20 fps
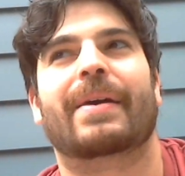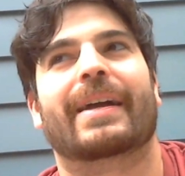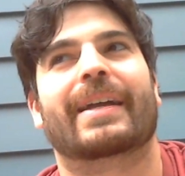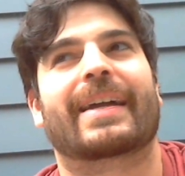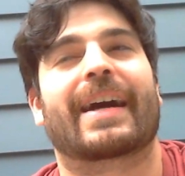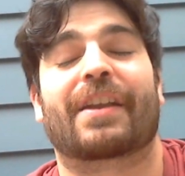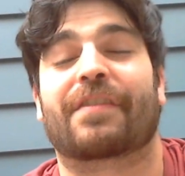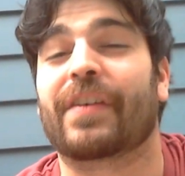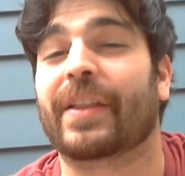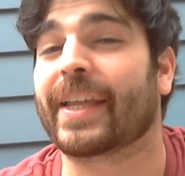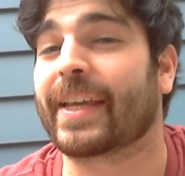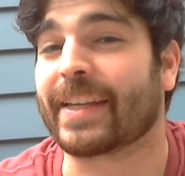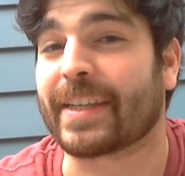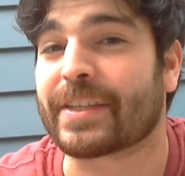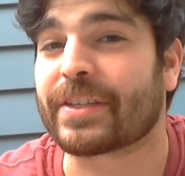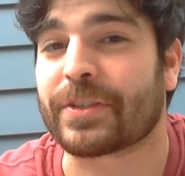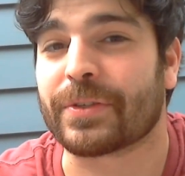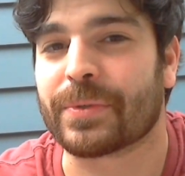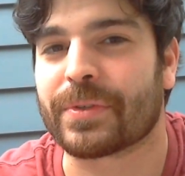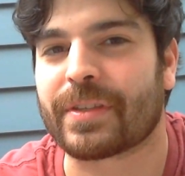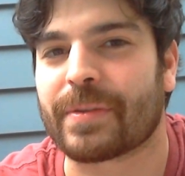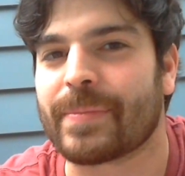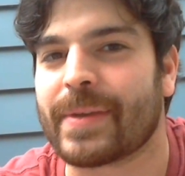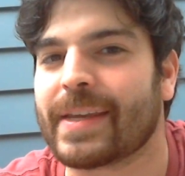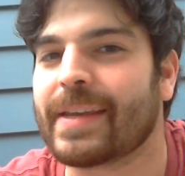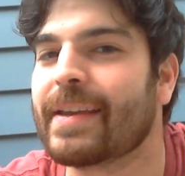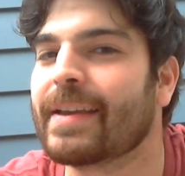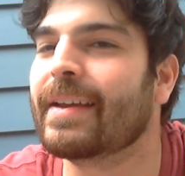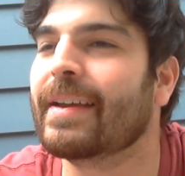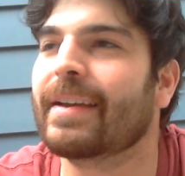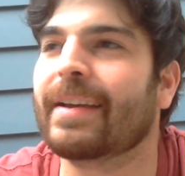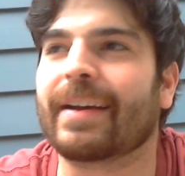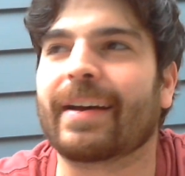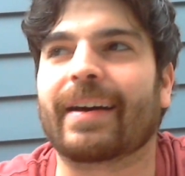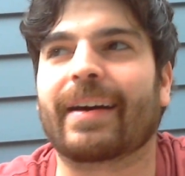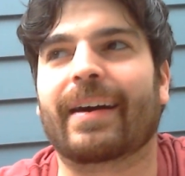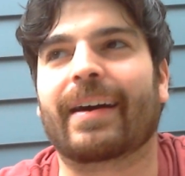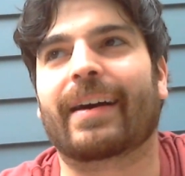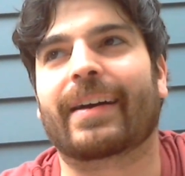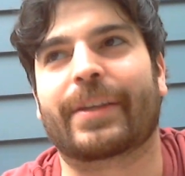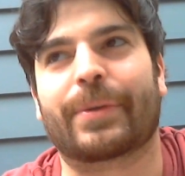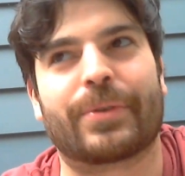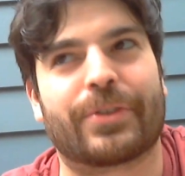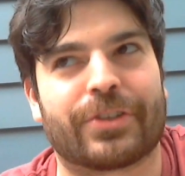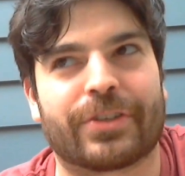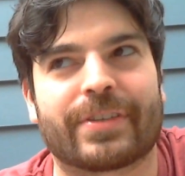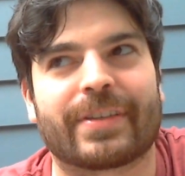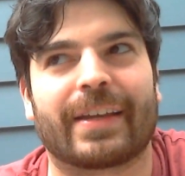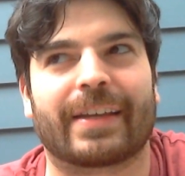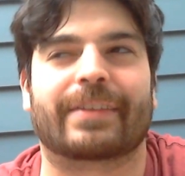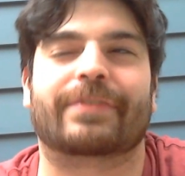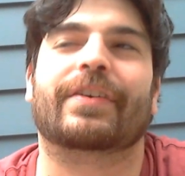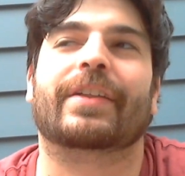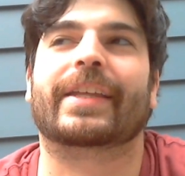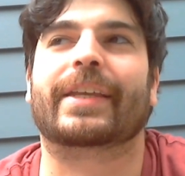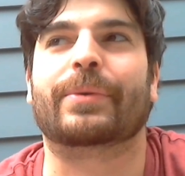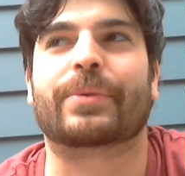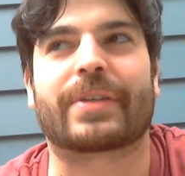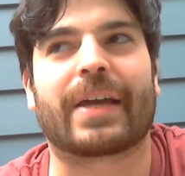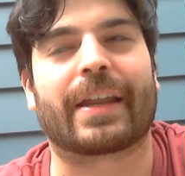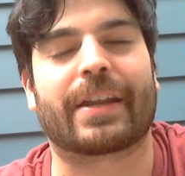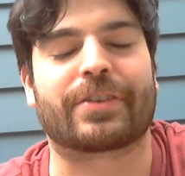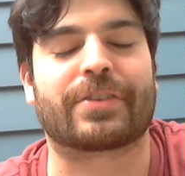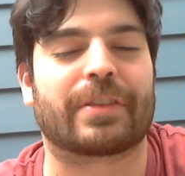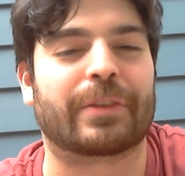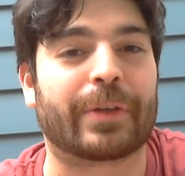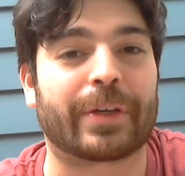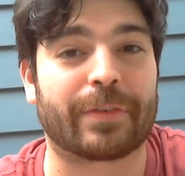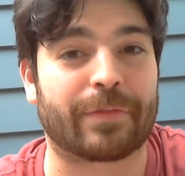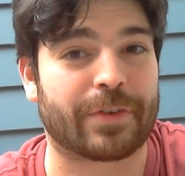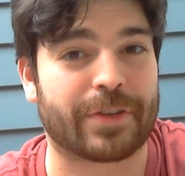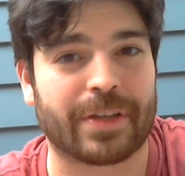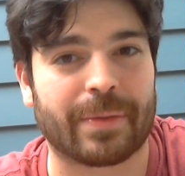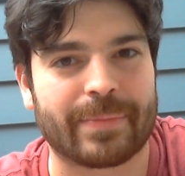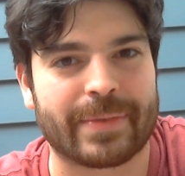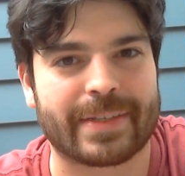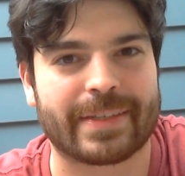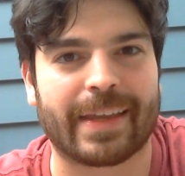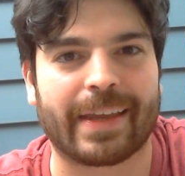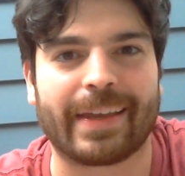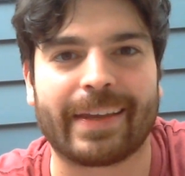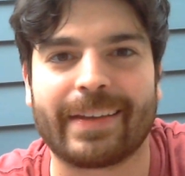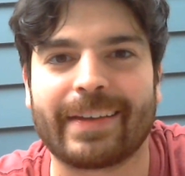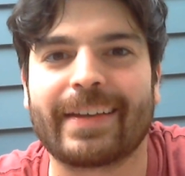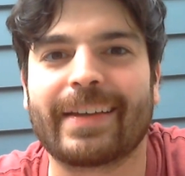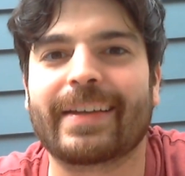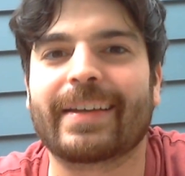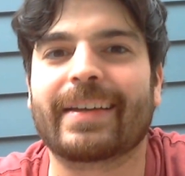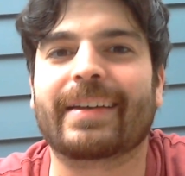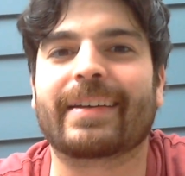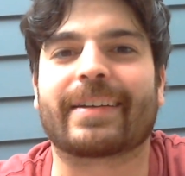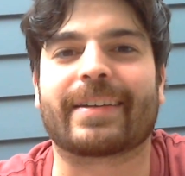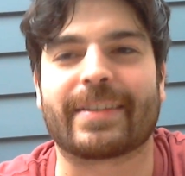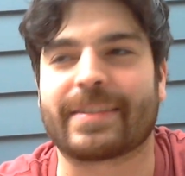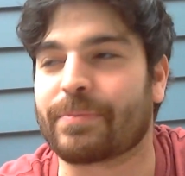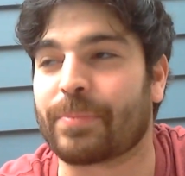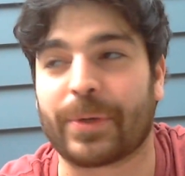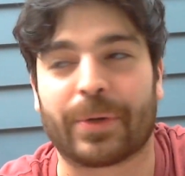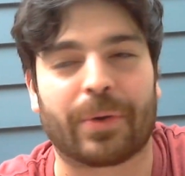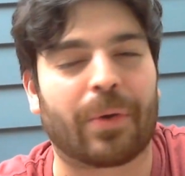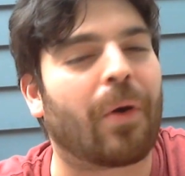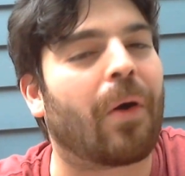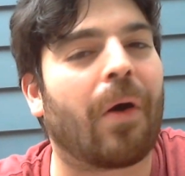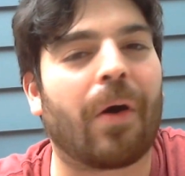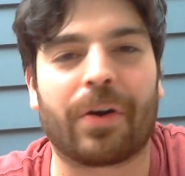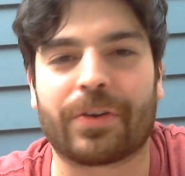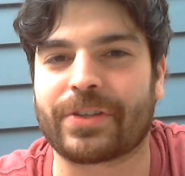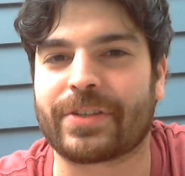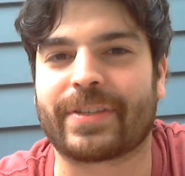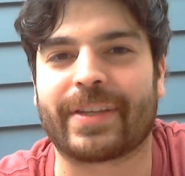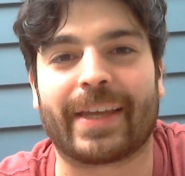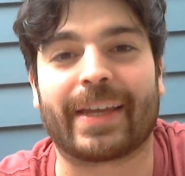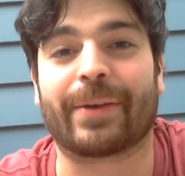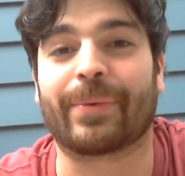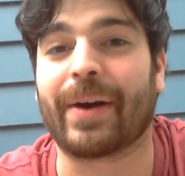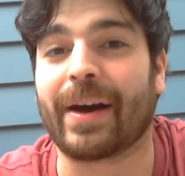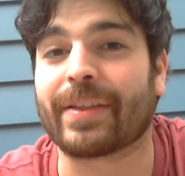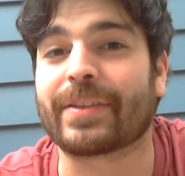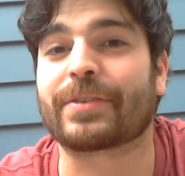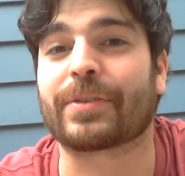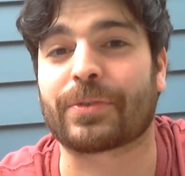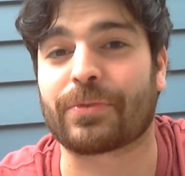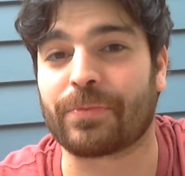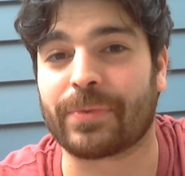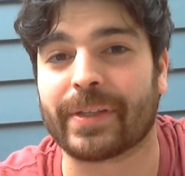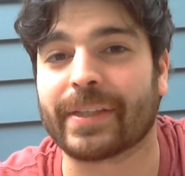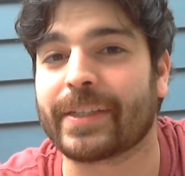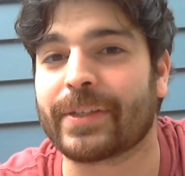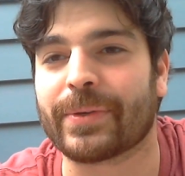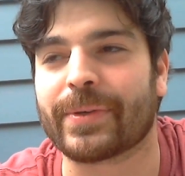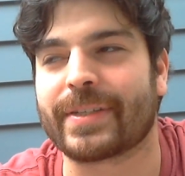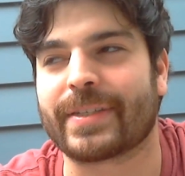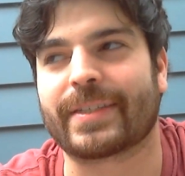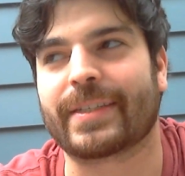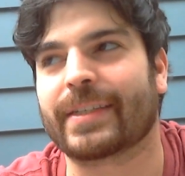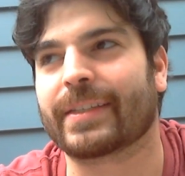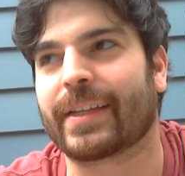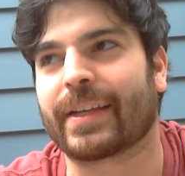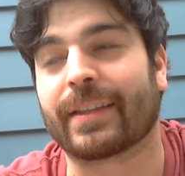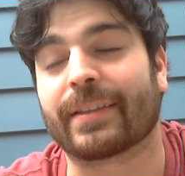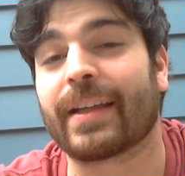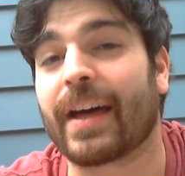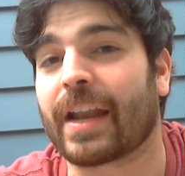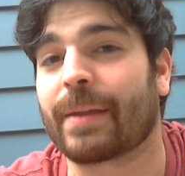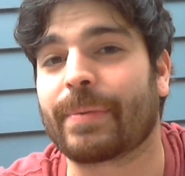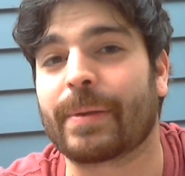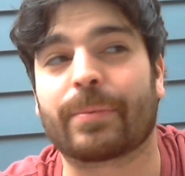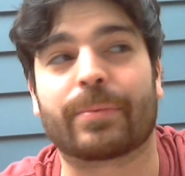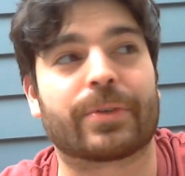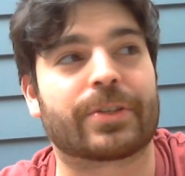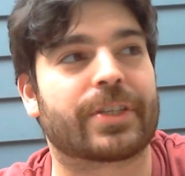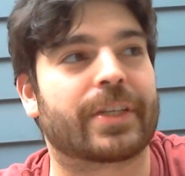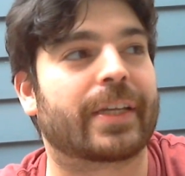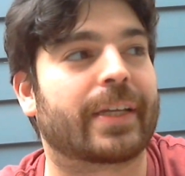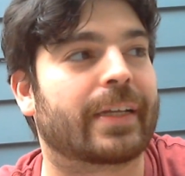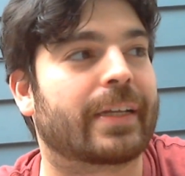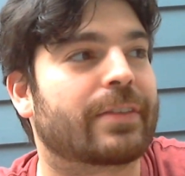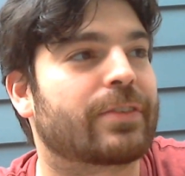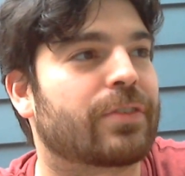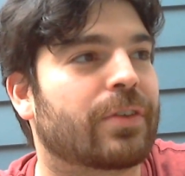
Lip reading: Kind of felt like an excuse to me. It felt like he was kind of just looking for something to say, because we were all just saying, wow, this looks really noisy. Like a lot of people were saying it.